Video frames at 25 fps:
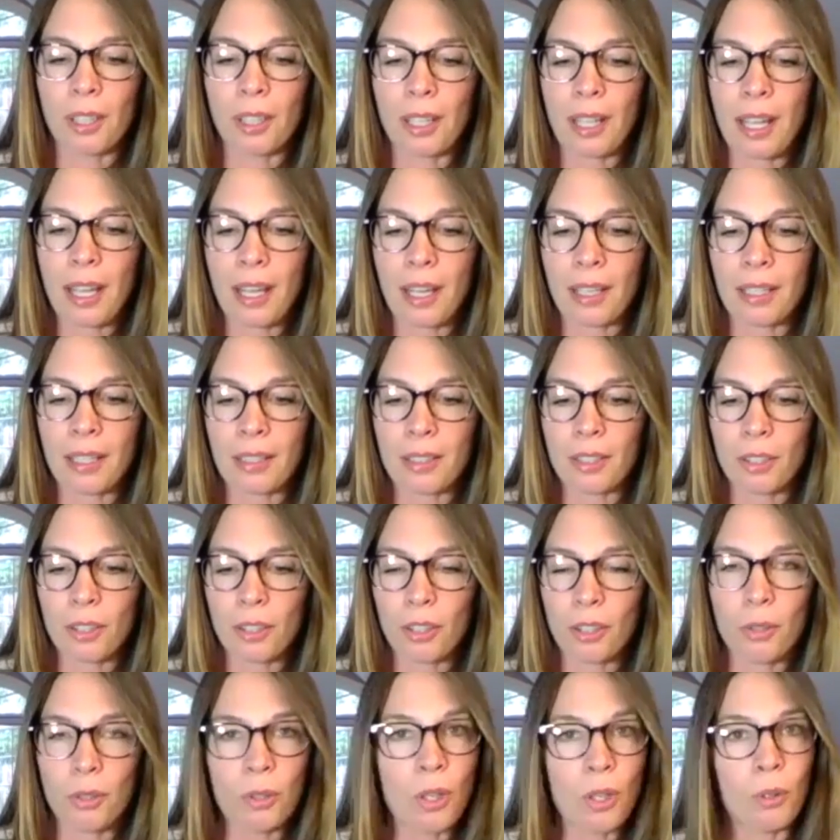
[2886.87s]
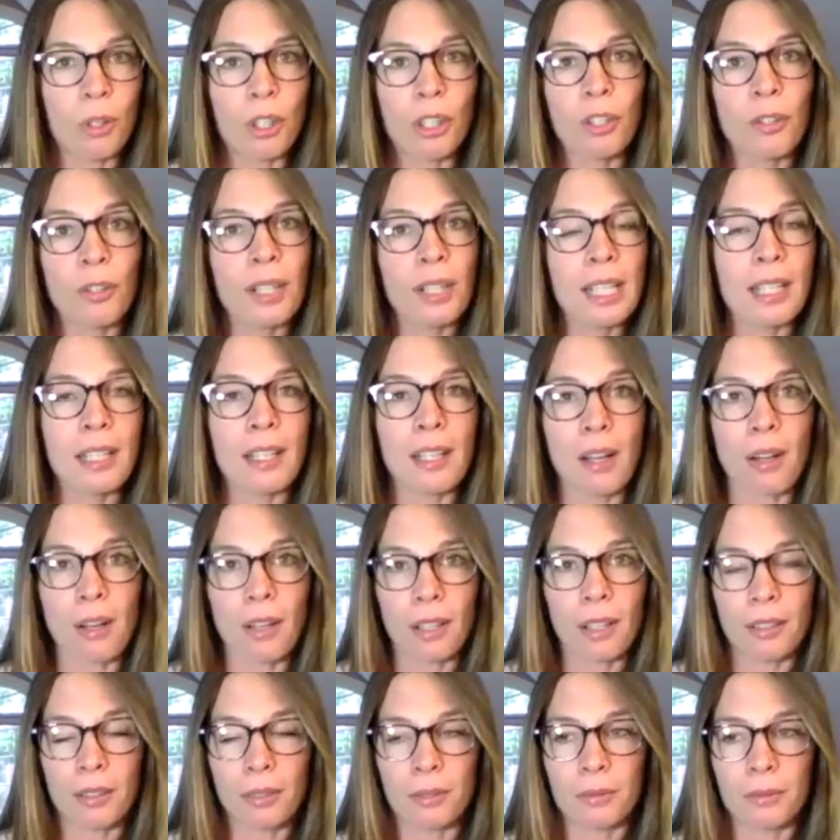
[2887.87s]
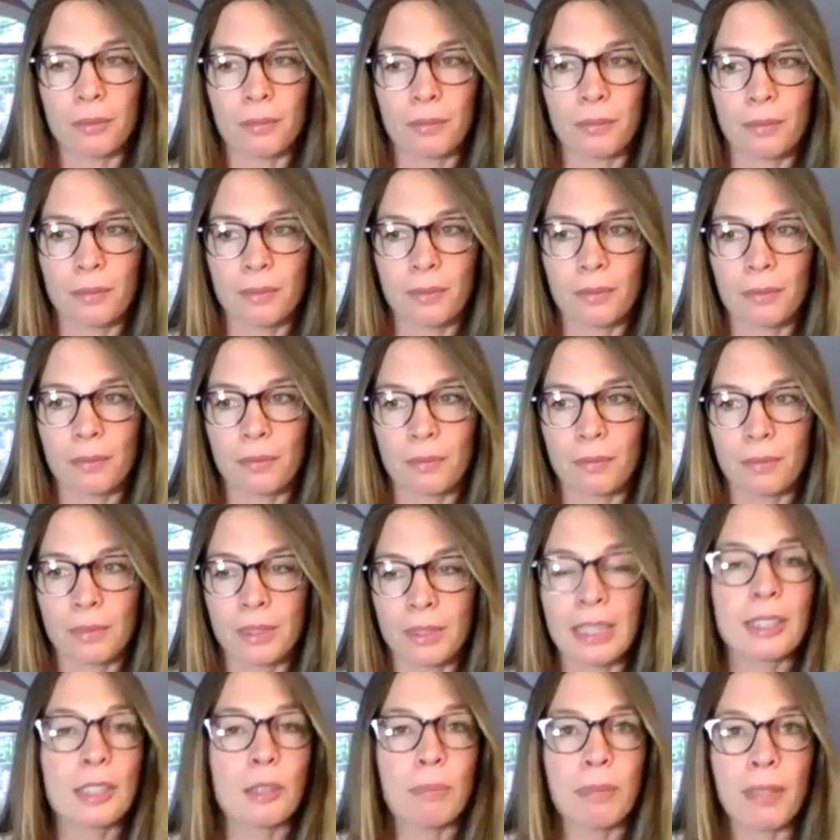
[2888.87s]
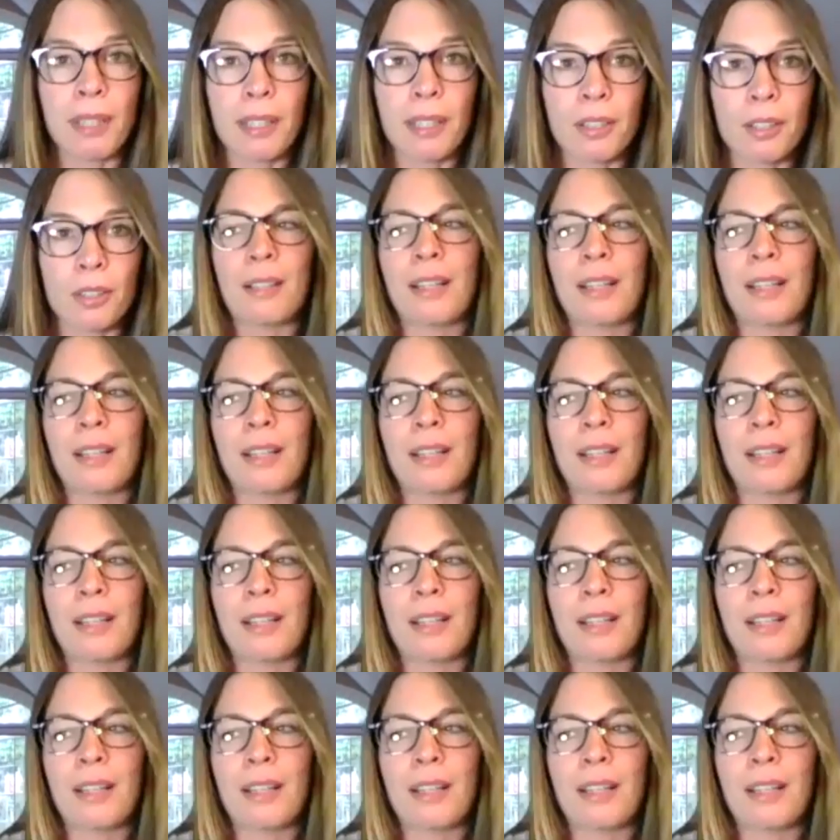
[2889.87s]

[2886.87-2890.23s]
and you don't agree on discipline.